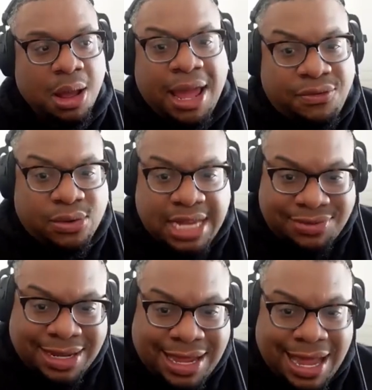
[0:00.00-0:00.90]
Black folks
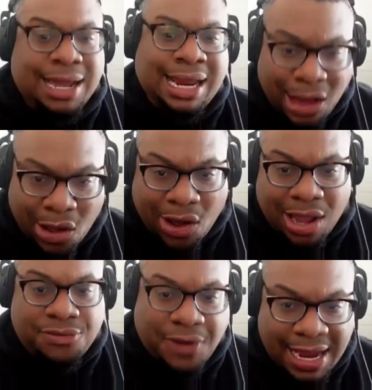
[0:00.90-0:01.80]
have to kind of claw
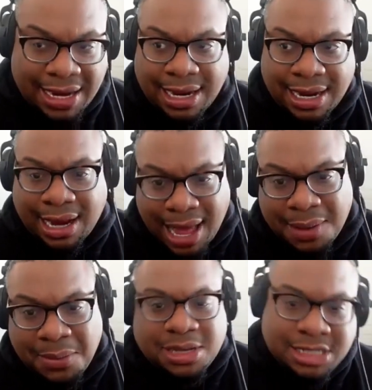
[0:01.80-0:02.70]
and fight and
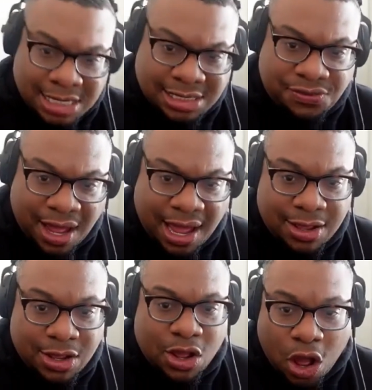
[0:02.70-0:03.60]
climb and justify
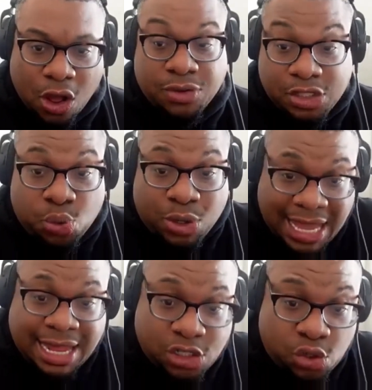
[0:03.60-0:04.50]
to
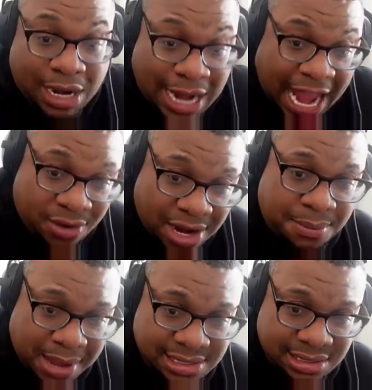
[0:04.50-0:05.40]
get to inherit a
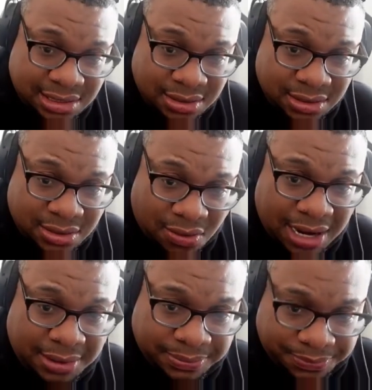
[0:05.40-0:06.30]
mess, right?